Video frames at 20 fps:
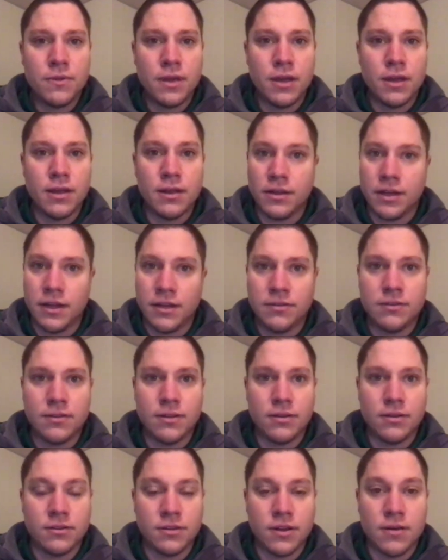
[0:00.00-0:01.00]
at
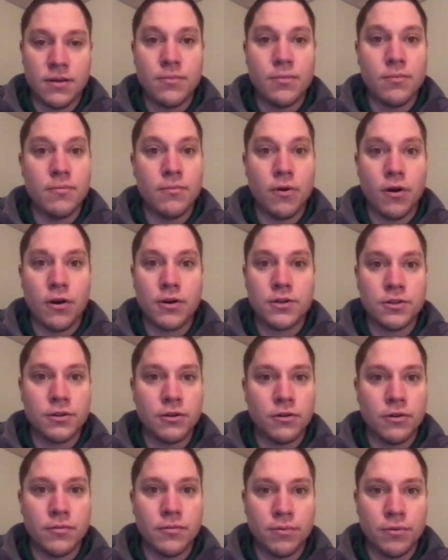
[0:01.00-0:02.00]
least some
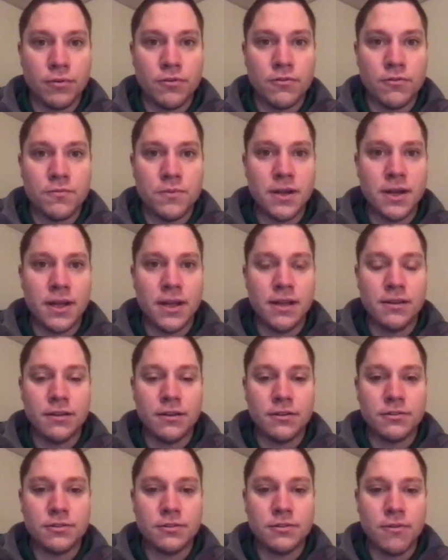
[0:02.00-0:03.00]
marginal improvement in
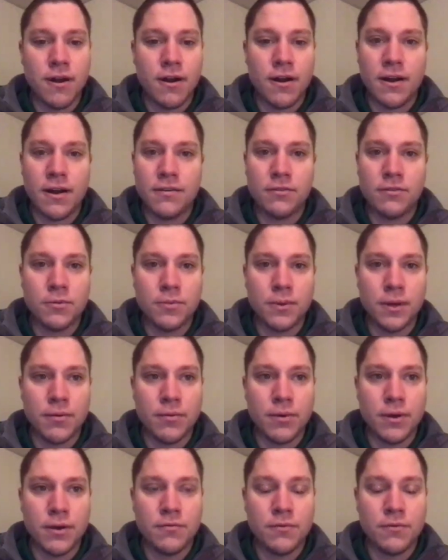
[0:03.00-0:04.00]
those two areas, it'll be a
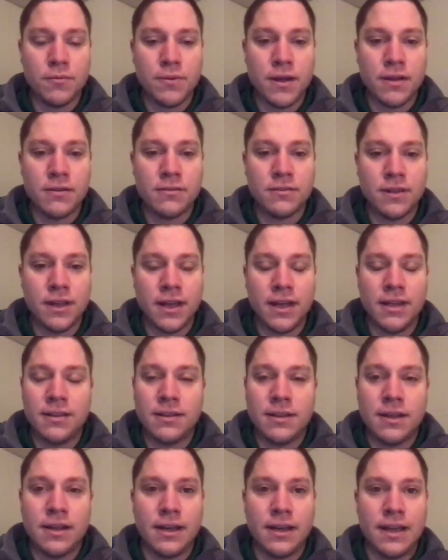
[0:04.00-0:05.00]
win for Penn State.
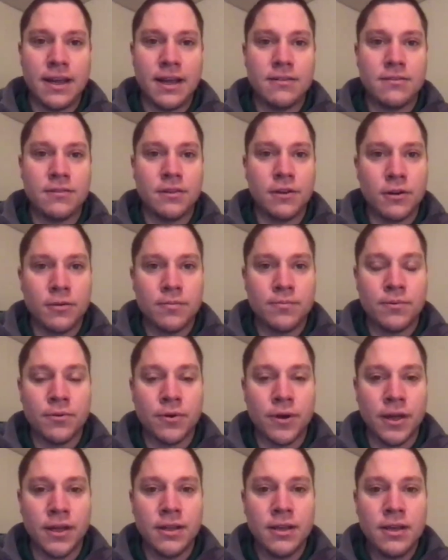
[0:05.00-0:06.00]
And then again, to your
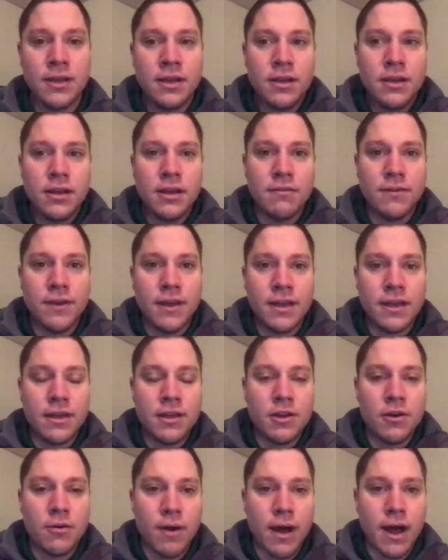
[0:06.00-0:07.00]
point, if he
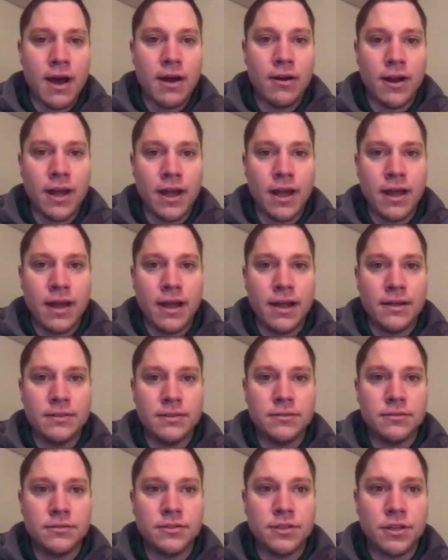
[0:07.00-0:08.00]
can go out
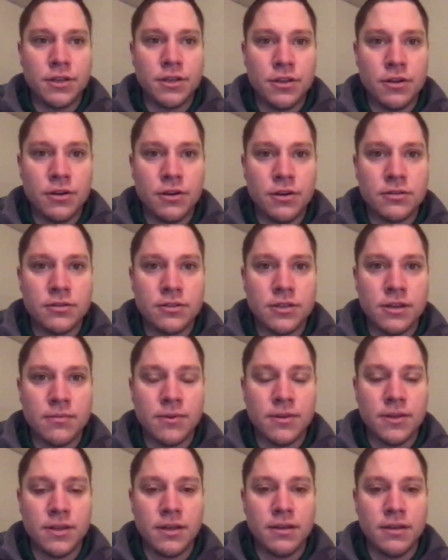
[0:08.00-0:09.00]
and secure
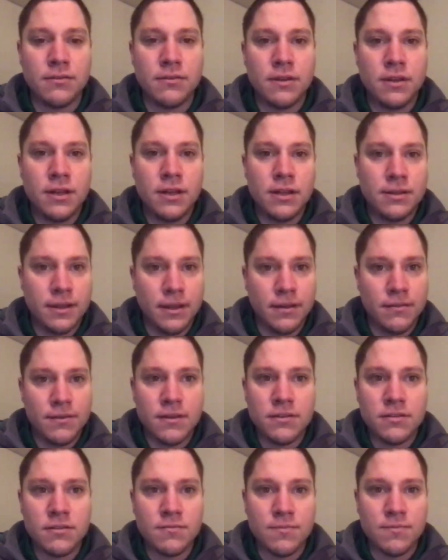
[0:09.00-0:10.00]
some of these
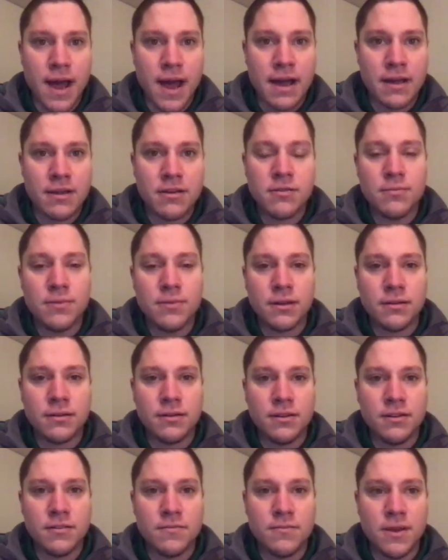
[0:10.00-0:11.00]
defensive back commits
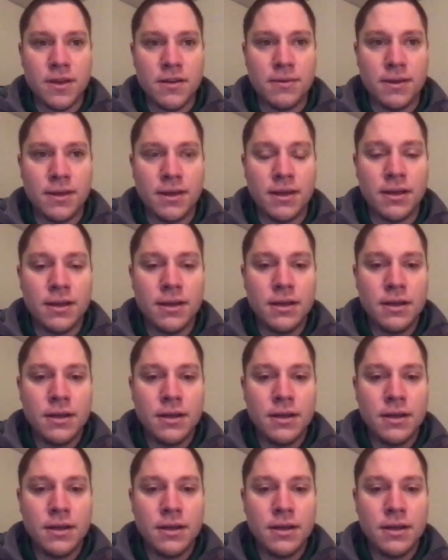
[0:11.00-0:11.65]
that have maybe